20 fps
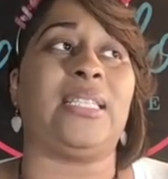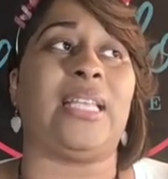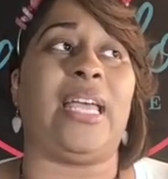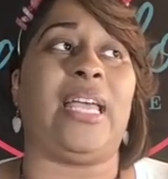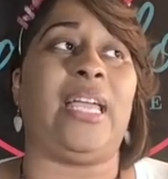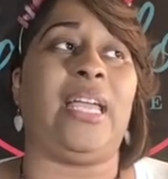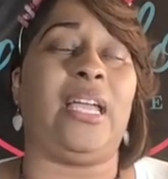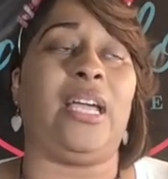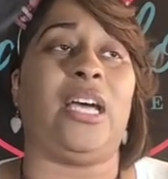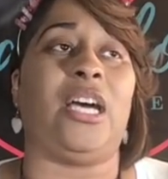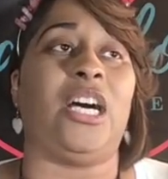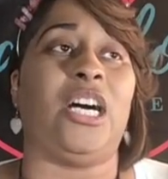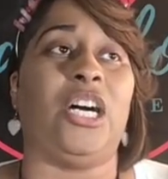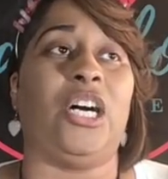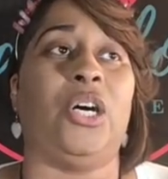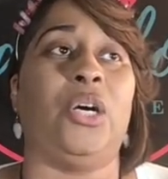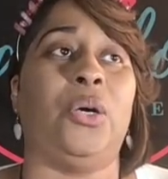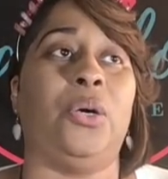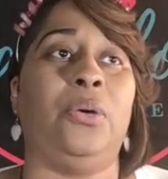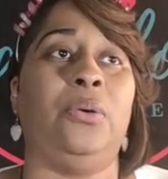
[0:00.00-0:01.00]

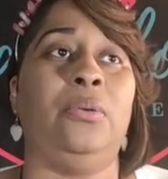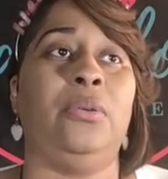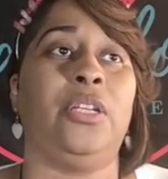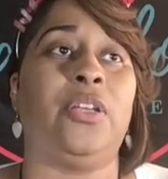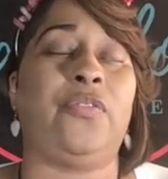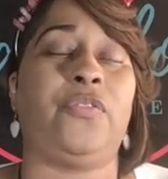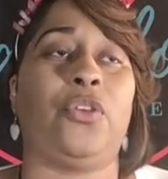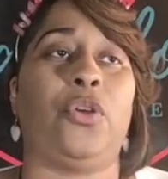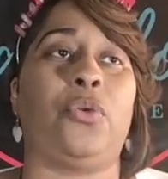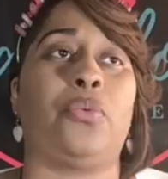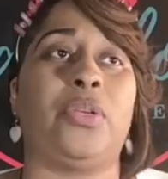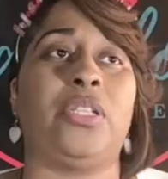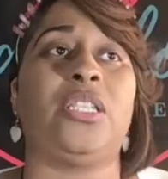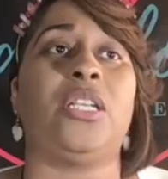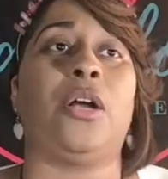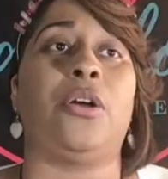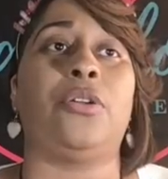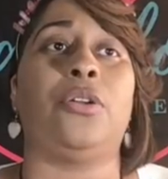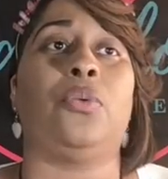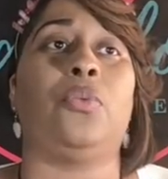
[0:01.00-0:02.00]
And if you're
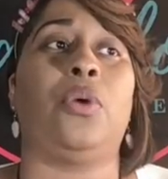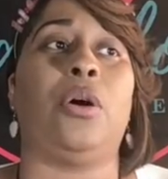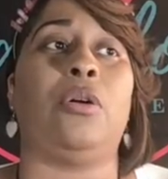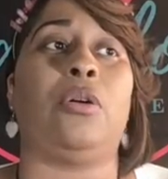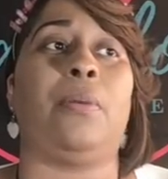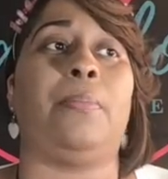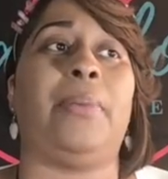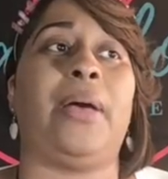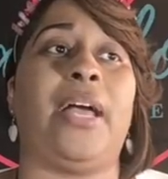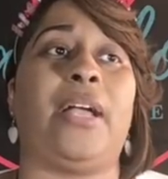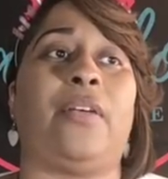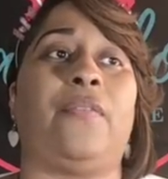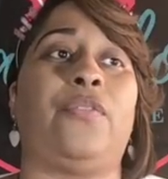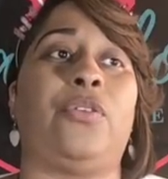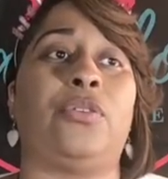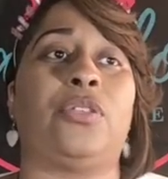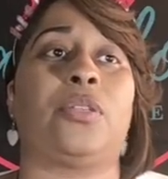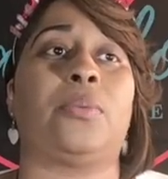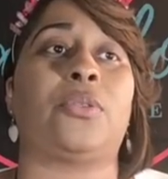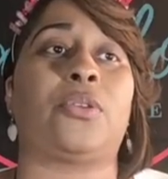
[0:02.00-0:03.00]
returning, welcome back. If
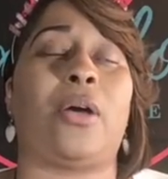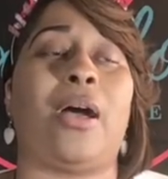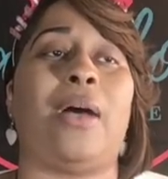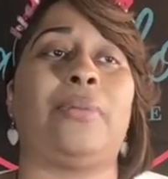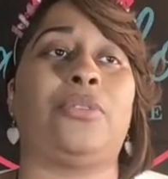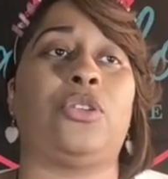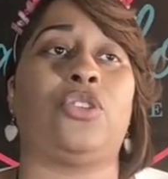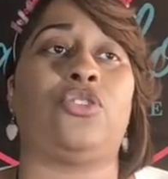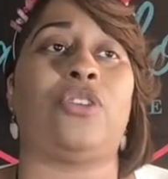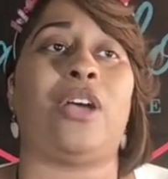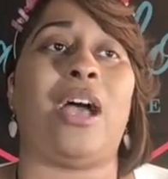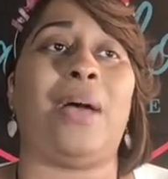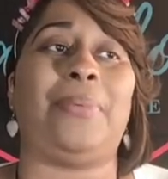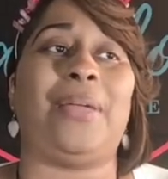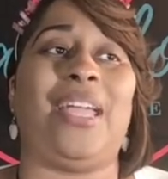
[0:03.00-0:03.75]
you're subscribed to the tribe.